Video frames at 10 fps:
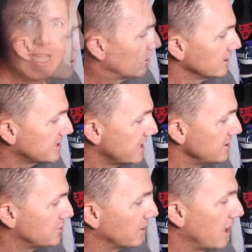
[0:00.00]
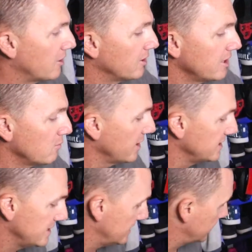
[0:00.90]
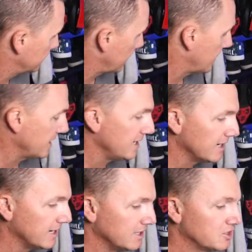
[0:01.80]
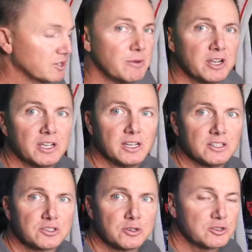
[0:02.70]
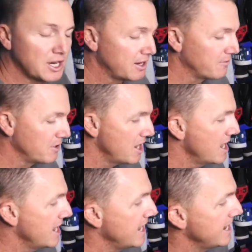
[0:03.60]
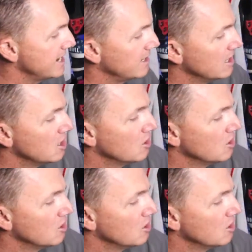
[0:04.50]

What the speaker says: Let's get into it. What I did is I took my screwdriver and